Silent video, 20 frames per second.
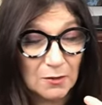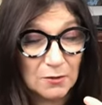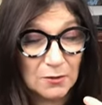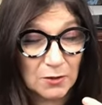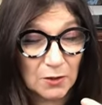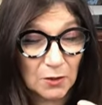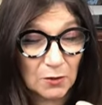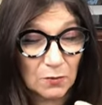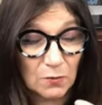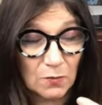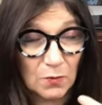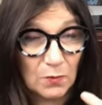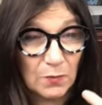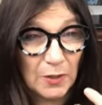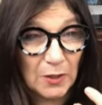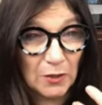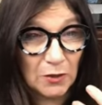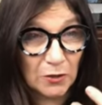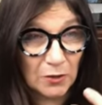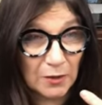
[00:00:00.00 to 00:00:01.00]
So when
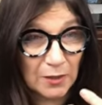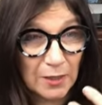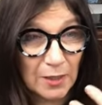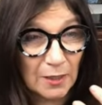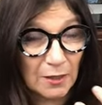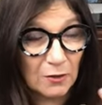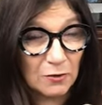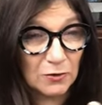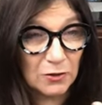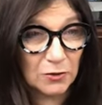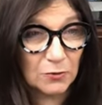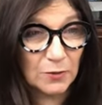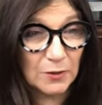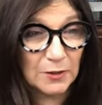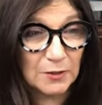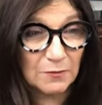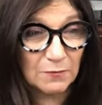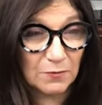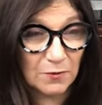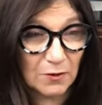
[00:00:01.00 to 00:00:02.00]
we look at our
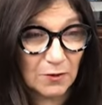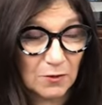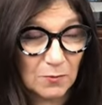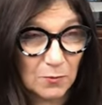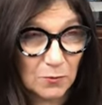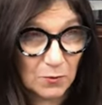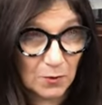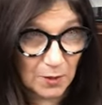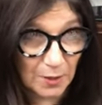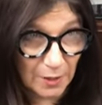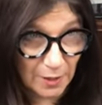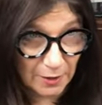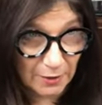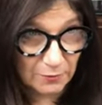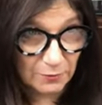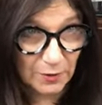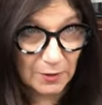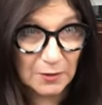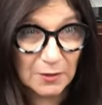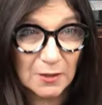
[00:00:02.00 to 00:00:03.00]
choice of
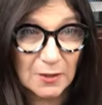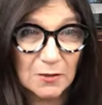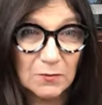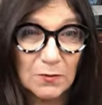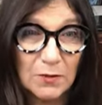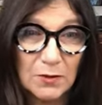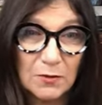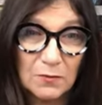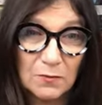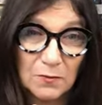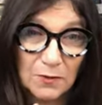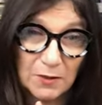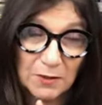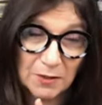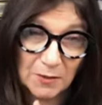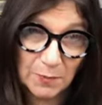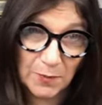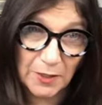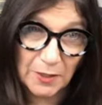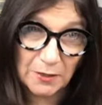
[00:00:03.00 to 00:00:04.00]
carbohydrates, because we don't want to
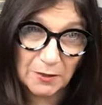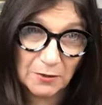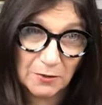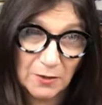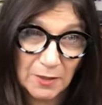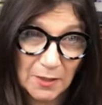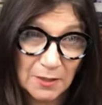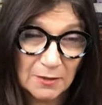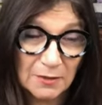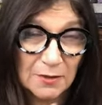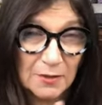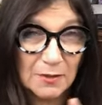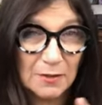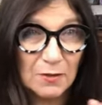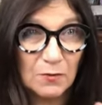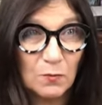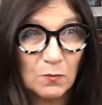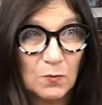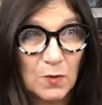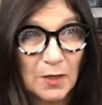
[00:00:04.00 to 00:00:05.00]
spike our
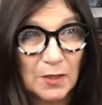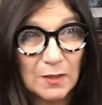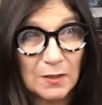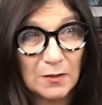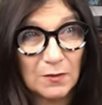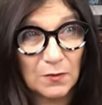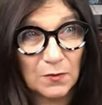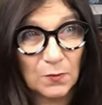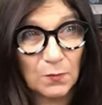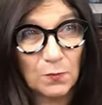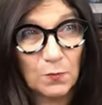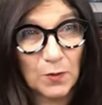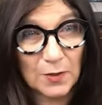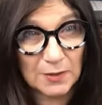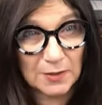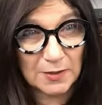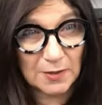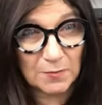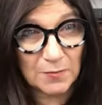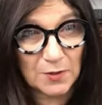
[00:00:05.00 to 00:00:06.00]
insulin, what
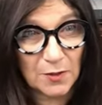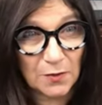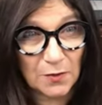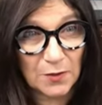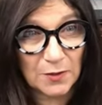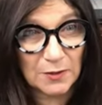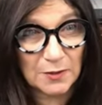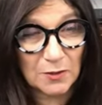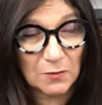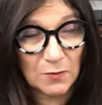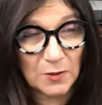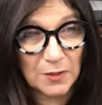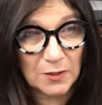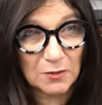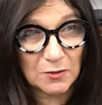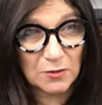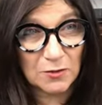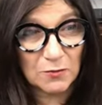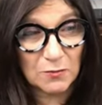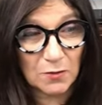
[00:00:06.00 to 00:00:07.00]
what some of the things that we
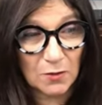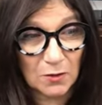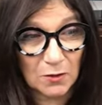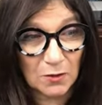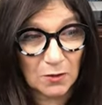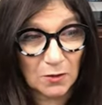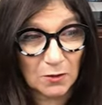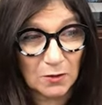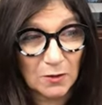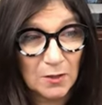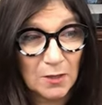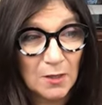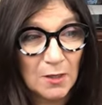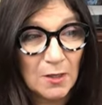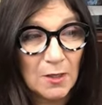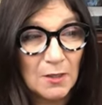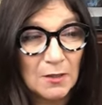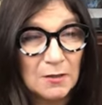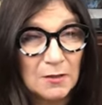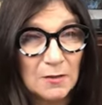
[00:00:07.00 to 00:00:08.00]
can do are
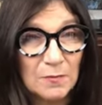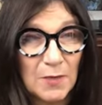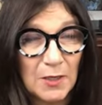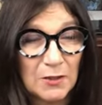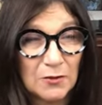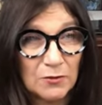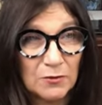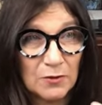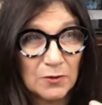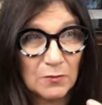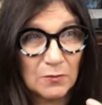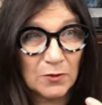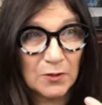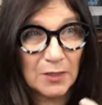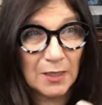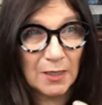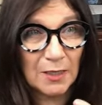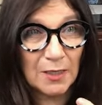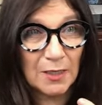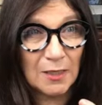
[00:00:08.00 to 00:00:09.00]
to make sure that we're
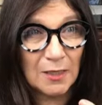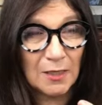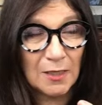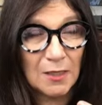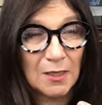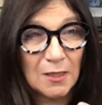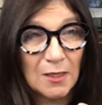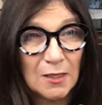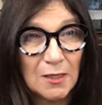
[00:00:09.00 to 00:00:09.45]
getting